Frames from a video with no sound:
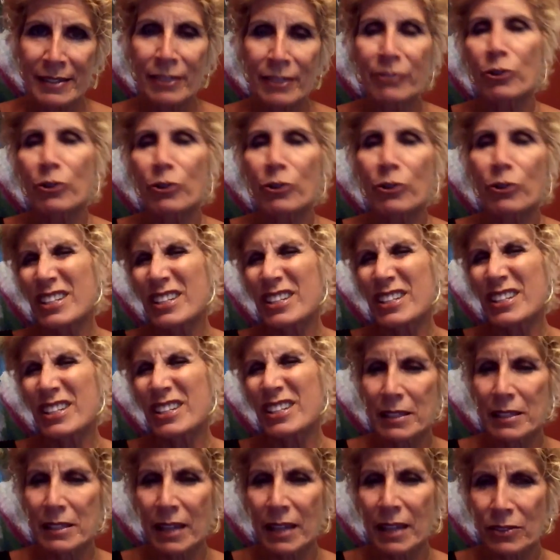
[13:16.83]
And of course, it
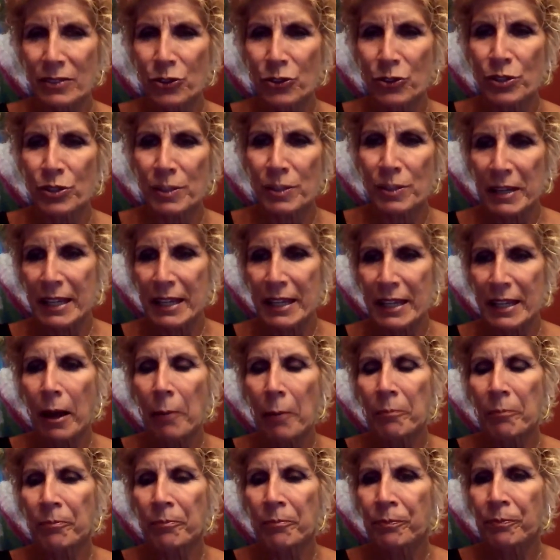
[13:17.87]
speaks again to speaking
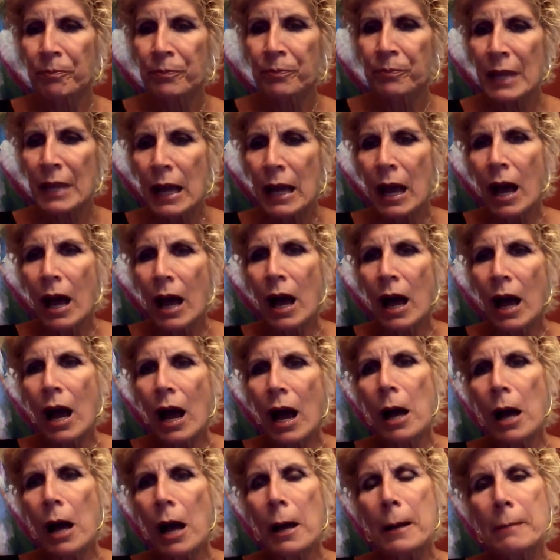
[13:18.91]
up.
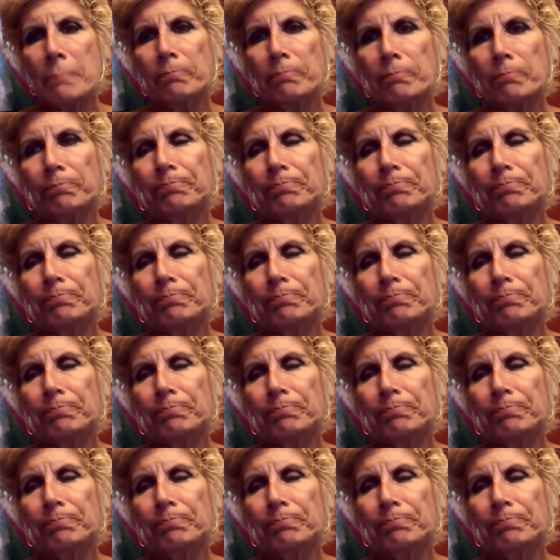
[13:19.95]
I